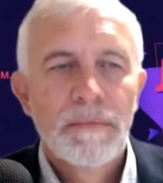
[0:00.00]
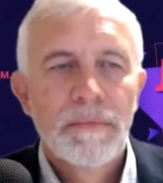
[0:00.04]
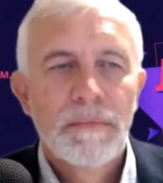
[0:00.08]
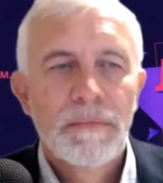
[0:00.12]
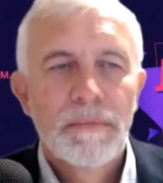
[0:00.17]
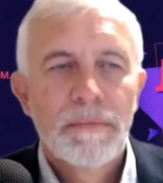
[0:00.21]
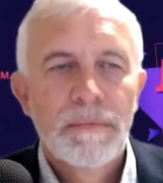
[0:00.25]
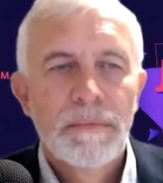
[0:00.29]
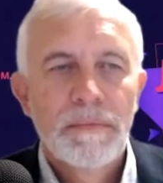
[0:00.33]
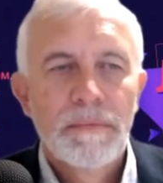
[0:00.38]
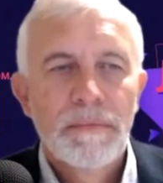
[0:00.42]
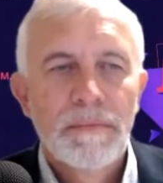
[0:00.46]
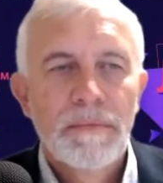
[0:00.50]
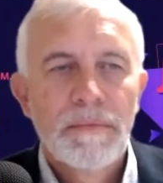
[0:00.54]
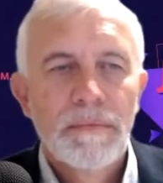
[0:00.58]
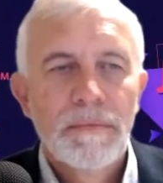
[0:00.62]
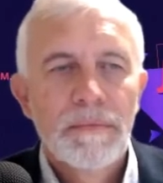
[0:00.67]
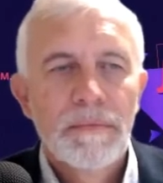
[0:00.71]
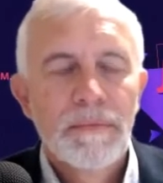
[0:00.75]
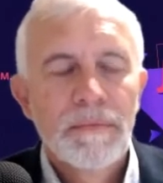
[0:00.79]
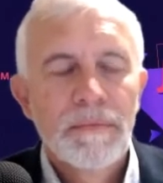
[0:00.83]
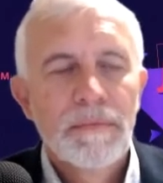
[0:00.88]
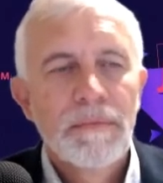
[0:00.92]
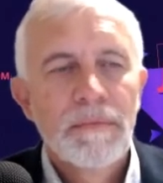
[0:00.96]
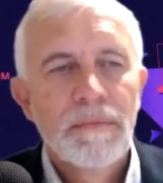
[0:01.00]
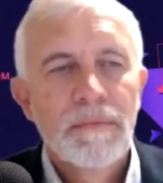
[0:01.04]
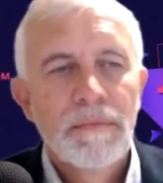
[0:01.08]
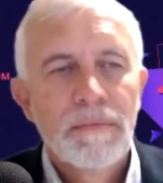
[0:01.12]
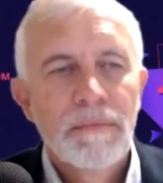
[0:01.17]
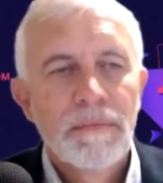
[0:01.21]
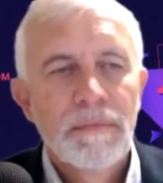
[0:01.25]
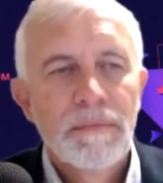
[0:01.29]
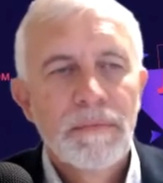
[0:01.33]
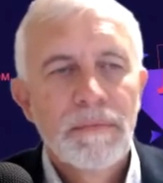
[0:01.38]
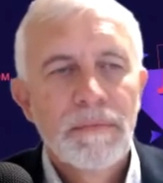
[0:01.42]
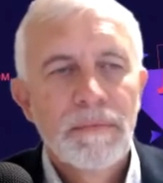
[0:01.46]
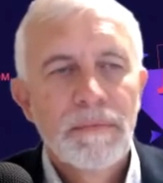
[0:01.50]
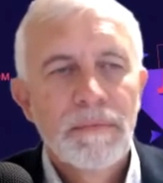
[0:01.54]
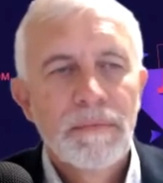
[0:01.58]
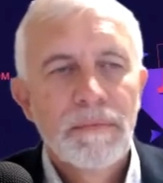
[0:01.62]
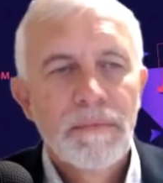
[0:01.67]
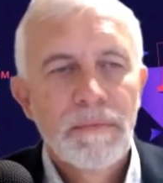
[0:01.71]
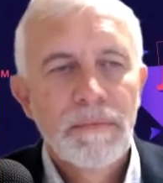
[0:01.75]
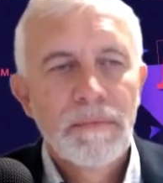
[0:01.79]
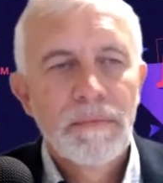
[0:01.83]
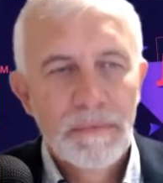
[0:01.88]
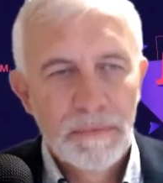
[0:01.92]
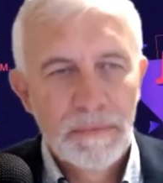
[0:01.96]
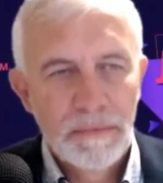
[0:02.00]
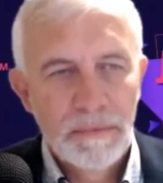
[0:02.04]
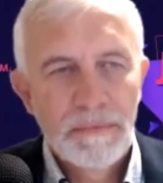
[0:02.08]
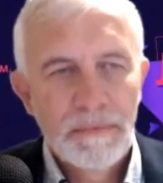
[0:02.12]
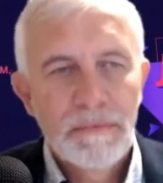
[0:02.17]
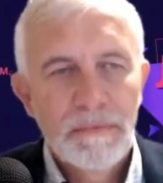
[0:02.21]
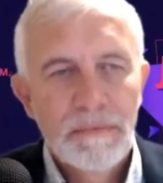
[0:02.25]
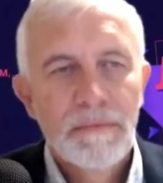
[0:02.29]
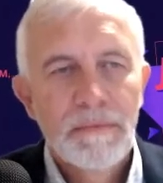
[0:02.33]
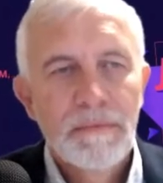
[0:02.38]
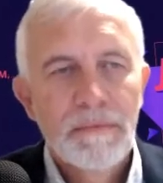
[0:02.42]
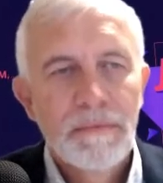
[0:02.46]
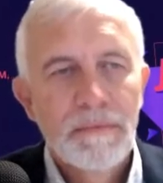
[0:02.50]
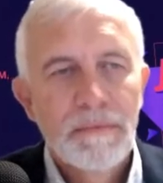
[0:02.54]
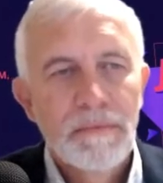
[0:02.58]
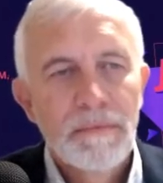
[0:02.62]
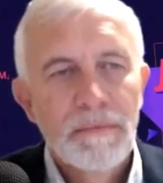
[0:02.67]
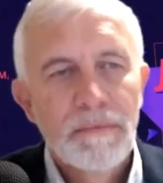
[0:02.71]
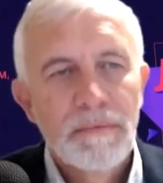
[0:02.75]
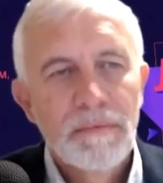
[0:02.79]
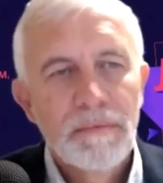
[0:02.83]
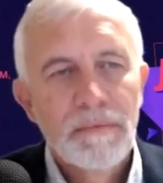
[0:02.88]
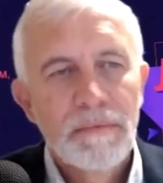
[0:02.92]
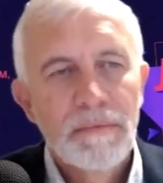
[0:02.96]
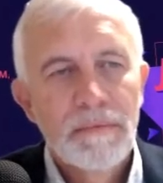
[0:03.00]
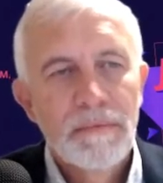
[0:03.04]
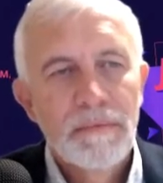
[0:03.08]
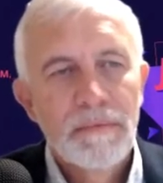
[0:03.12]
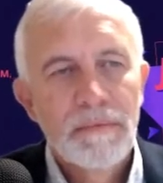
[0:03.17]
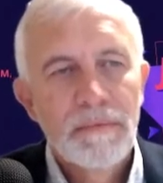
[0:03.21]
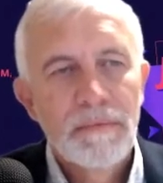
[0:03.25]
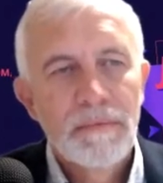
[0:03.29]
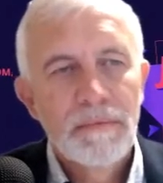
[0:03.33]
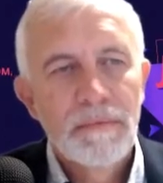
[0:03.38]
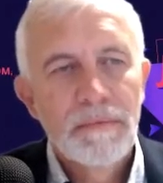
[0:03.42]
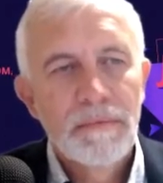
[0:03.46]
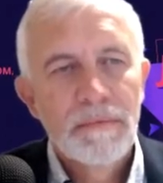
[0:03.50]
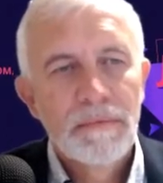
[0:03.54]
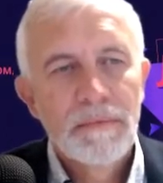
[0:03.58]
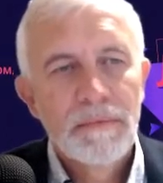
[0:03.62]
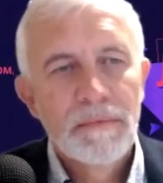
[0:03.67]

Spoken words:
This person isn't speaking.